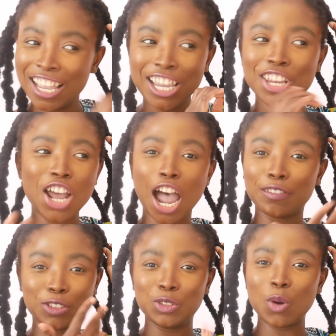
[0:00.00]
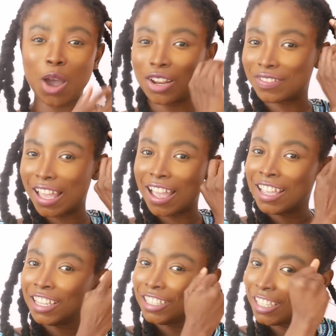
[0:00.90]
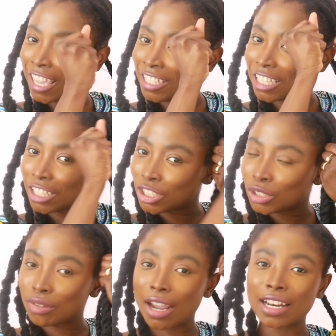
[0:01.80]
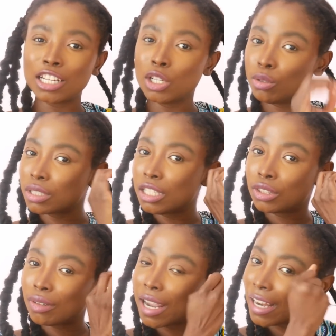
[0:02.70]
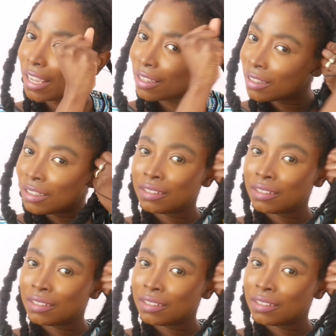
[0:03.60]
You don't have to do all of that. You can just thread it, loosely thread it.